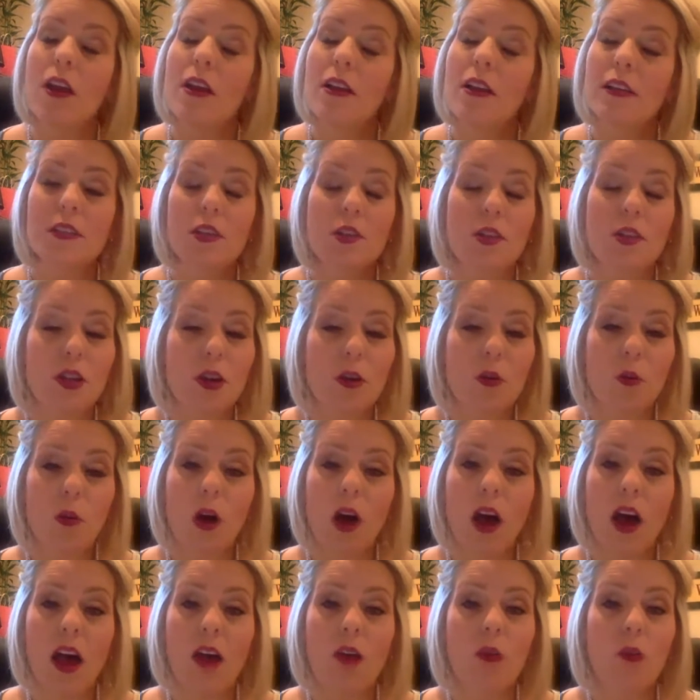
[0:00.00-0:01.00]
So you know
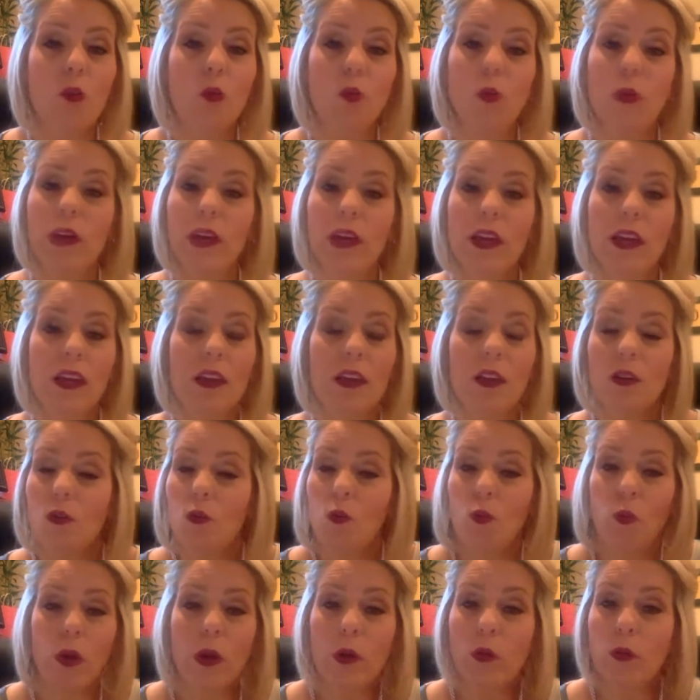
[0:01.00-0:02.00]
what? We
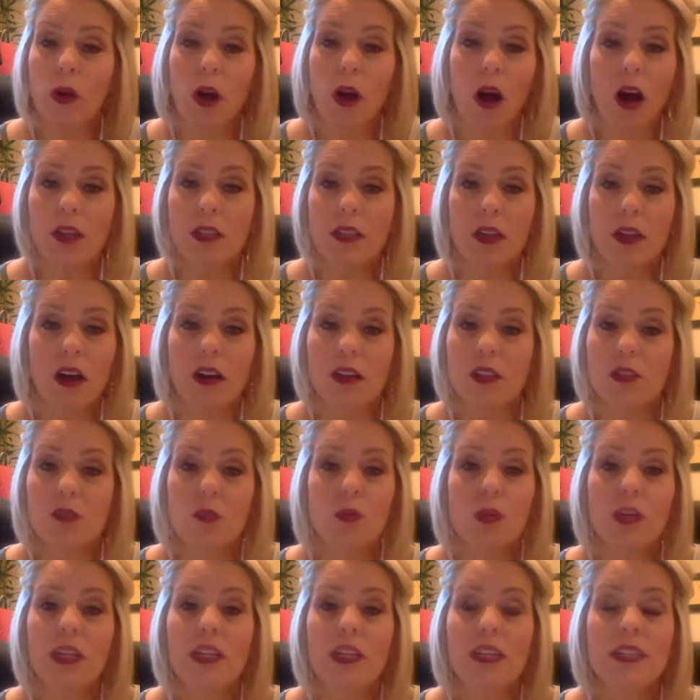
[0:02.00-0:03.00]
were hot dogs.
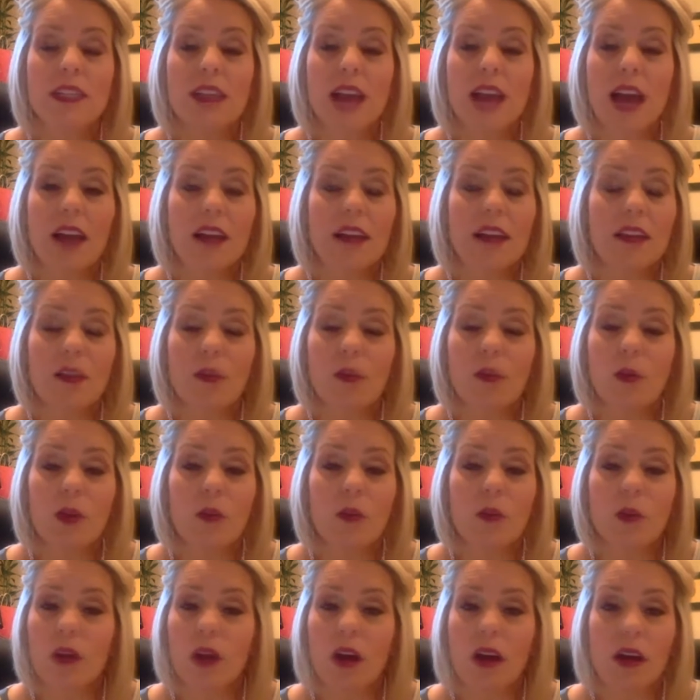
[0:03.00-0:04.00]
We decided that we were
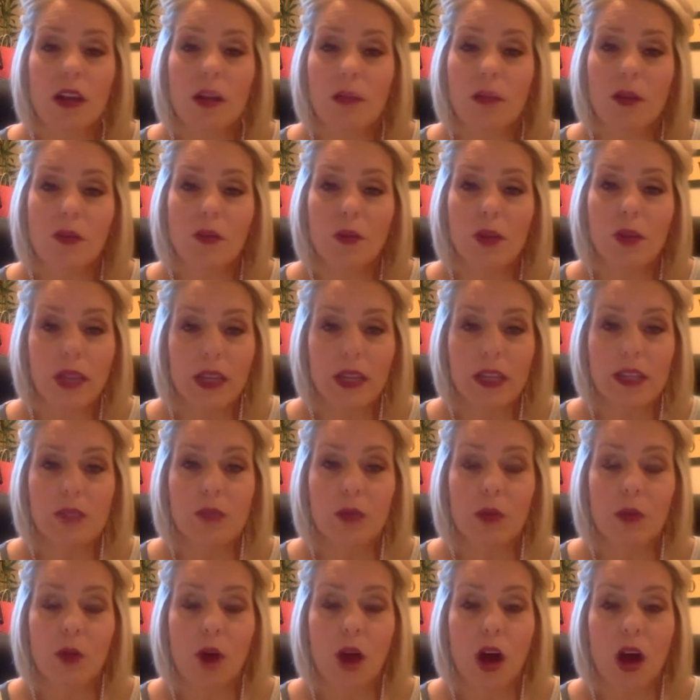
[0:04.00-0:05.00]
not going to be weenies. We
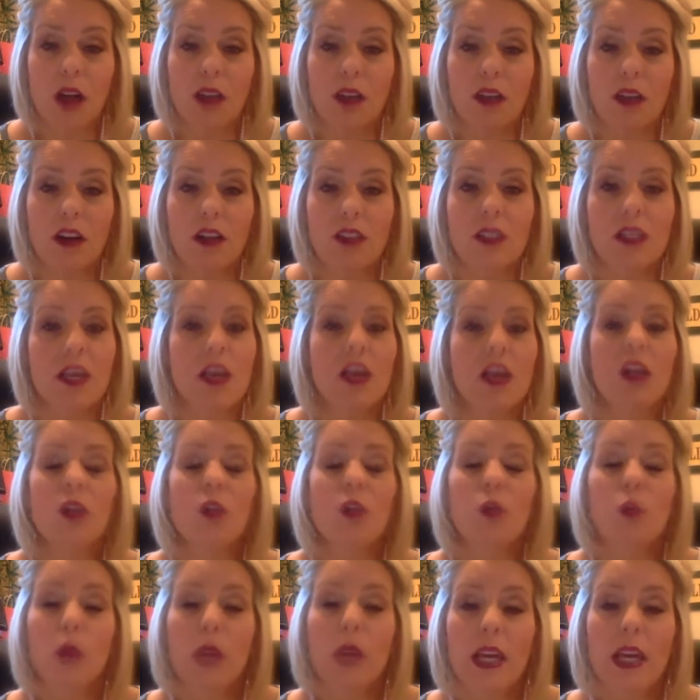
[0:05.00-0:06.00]
were hot dogs.
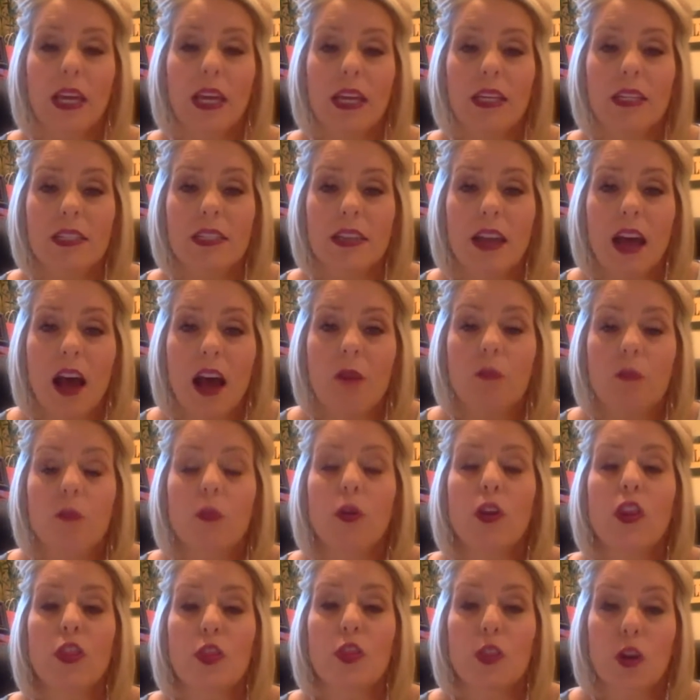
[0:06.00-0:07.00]
We ended up
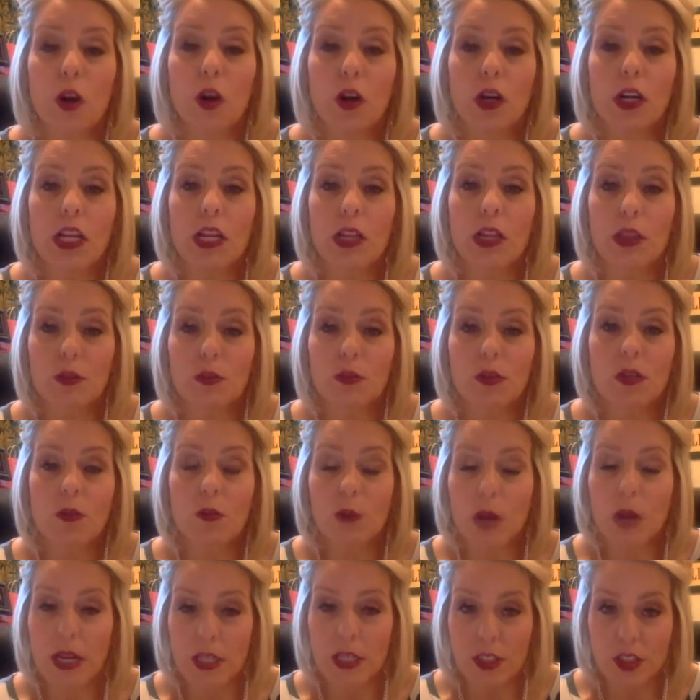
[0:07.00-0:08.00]
with 33
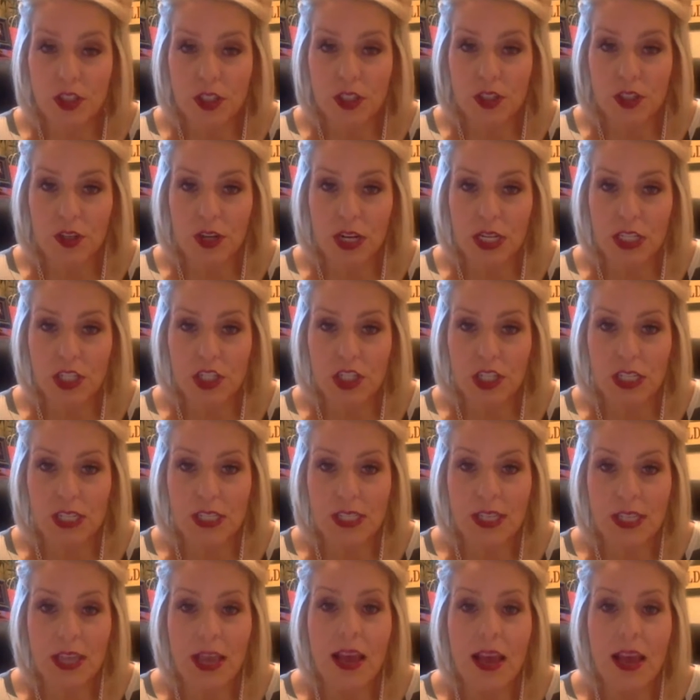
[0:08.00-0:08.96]
registrations.